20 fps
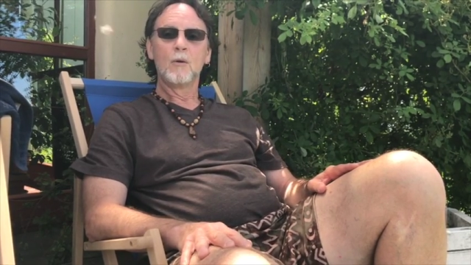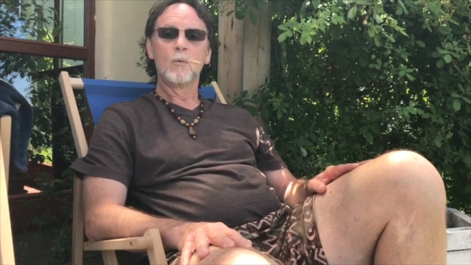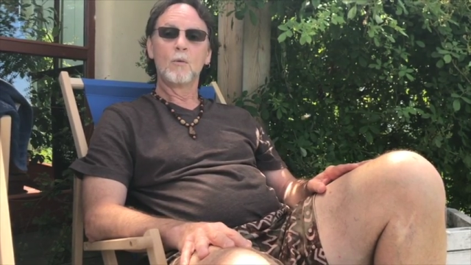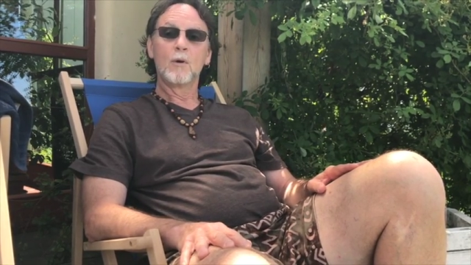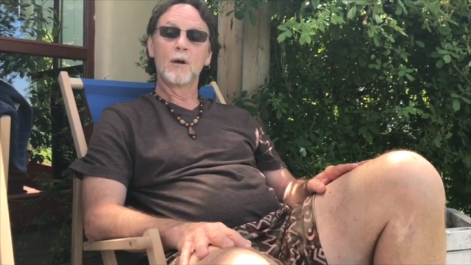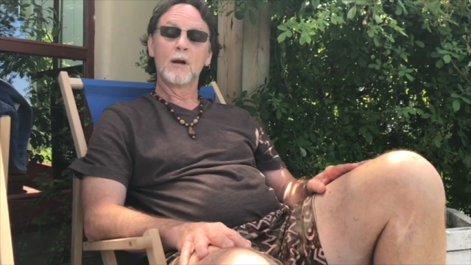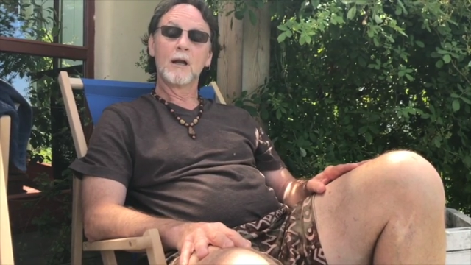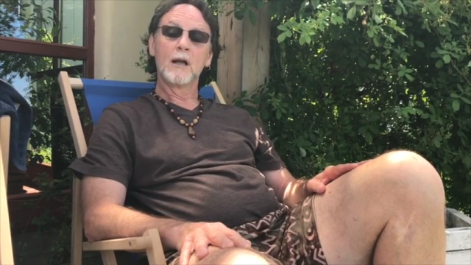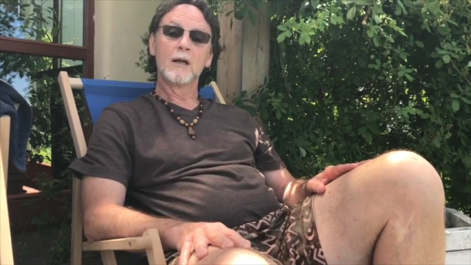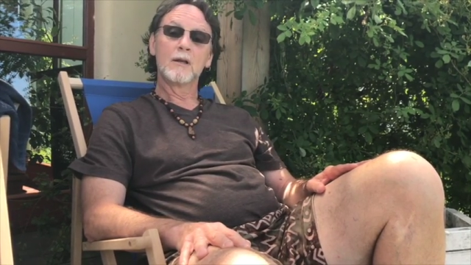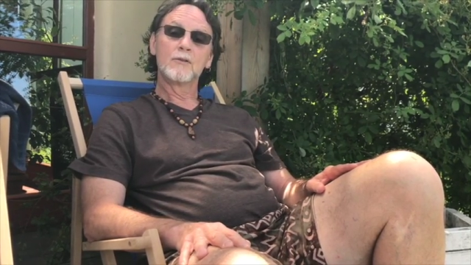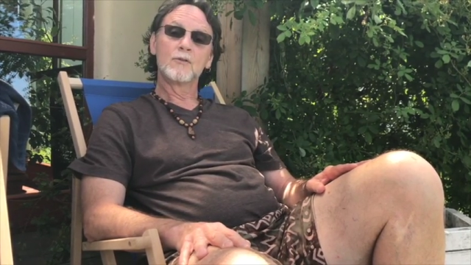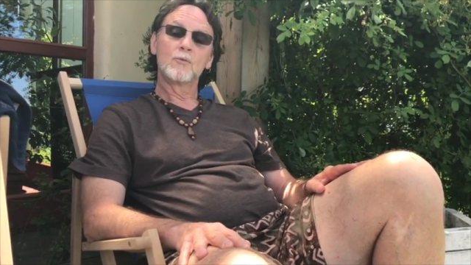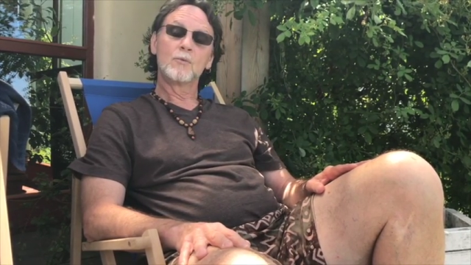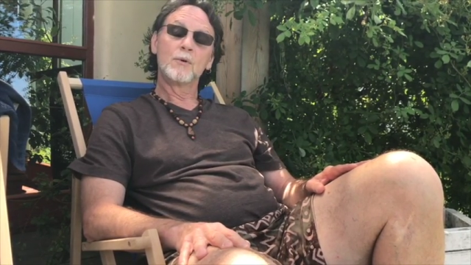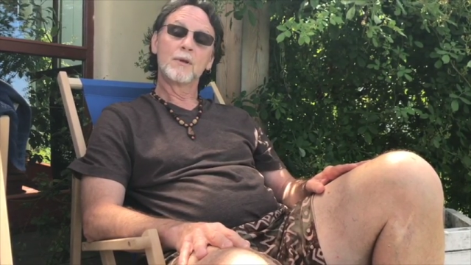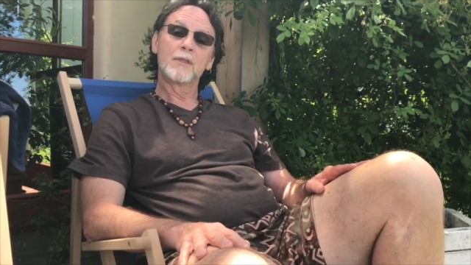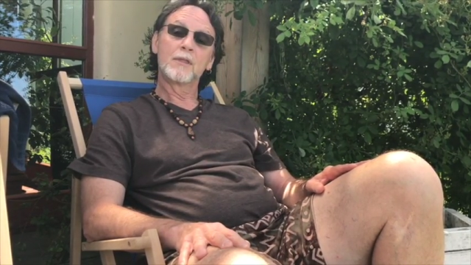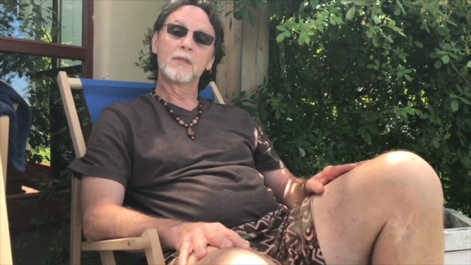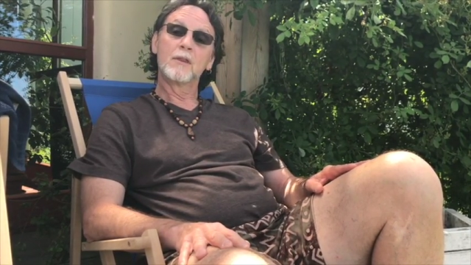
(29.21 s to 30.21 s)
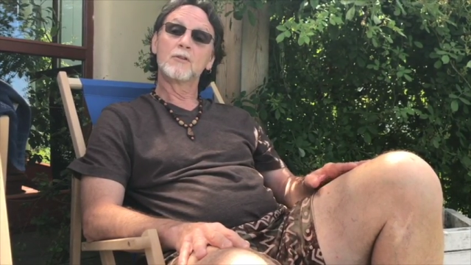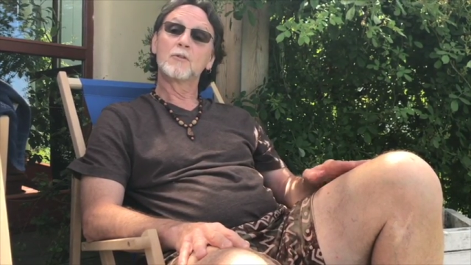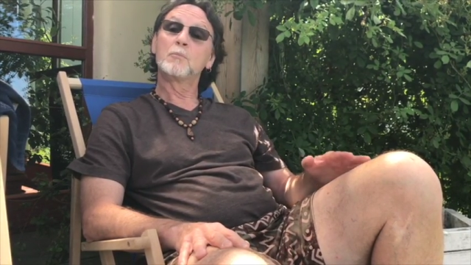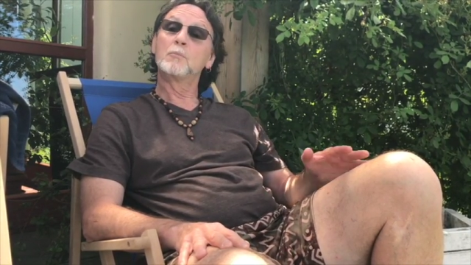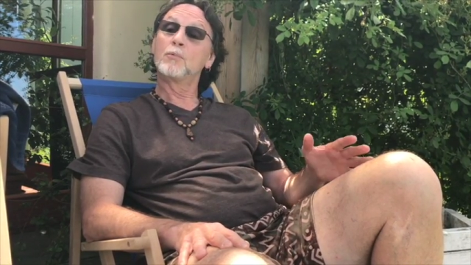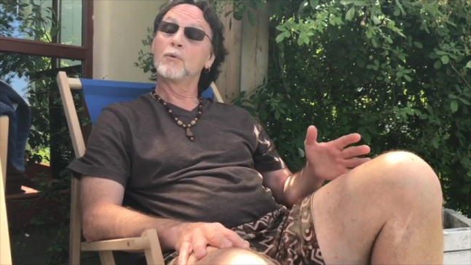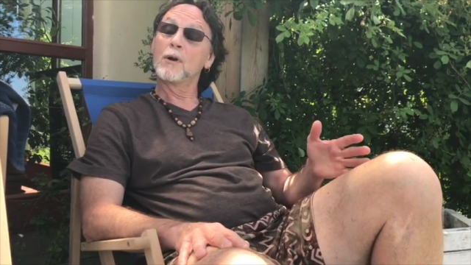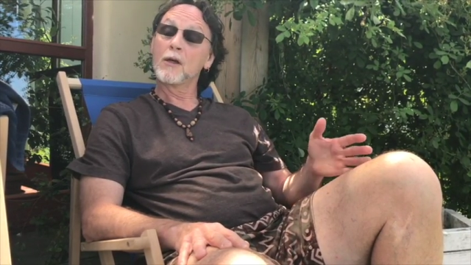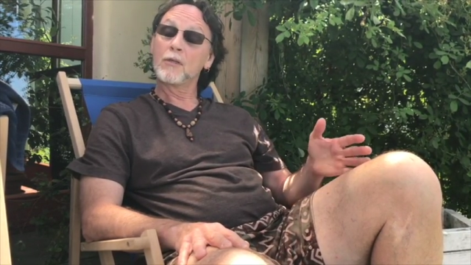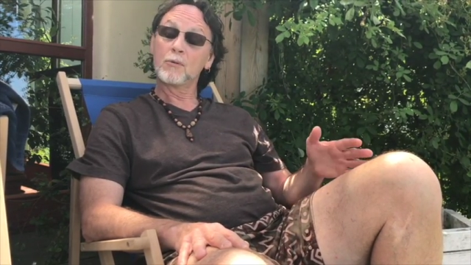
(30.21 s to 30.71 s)
Whereas with this
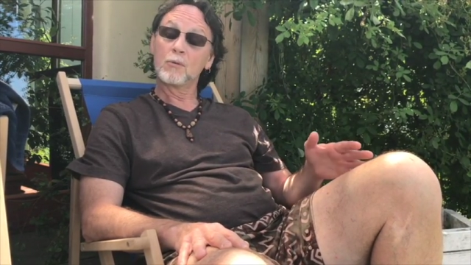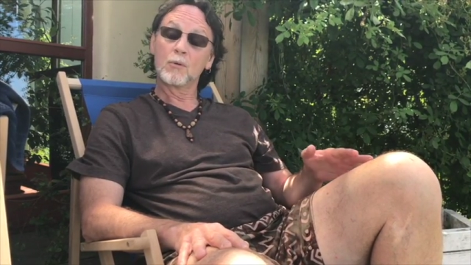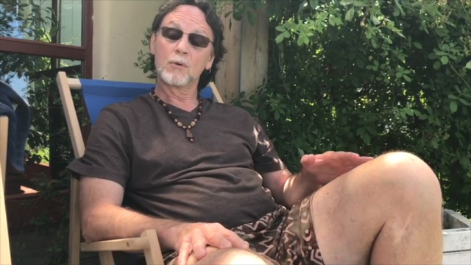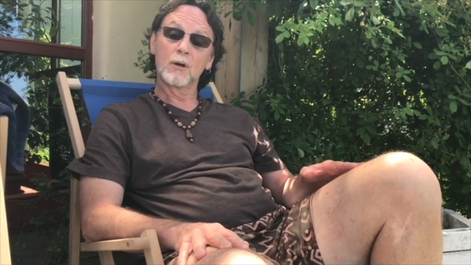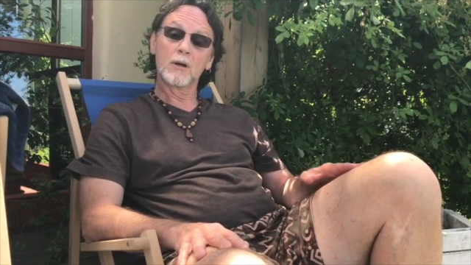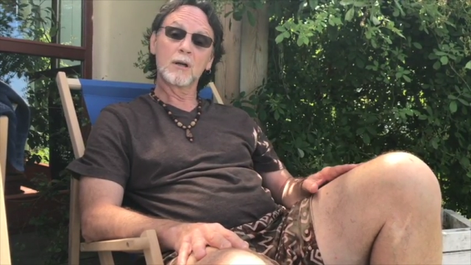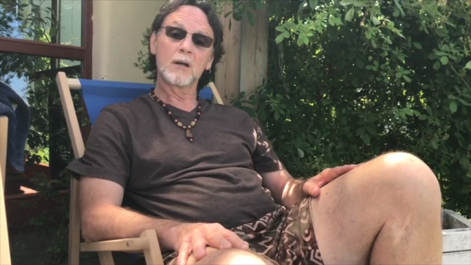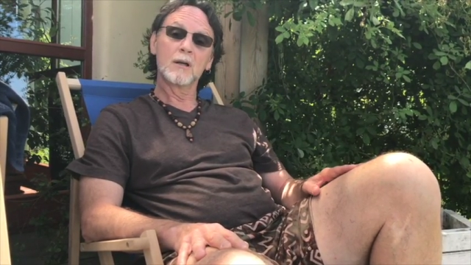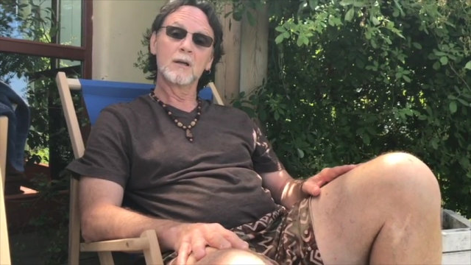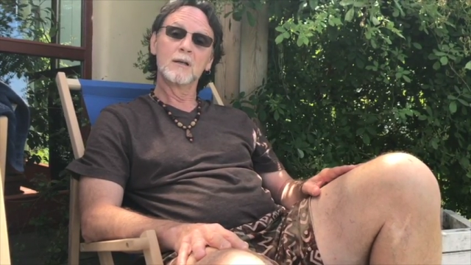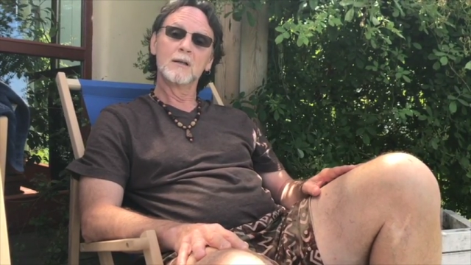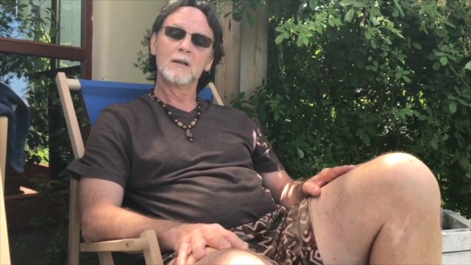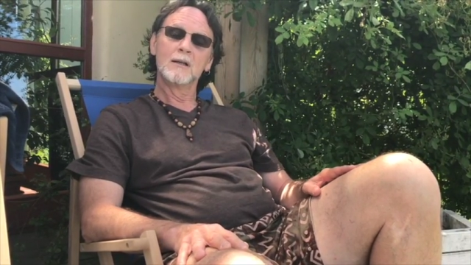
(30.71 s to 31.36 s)
breath work,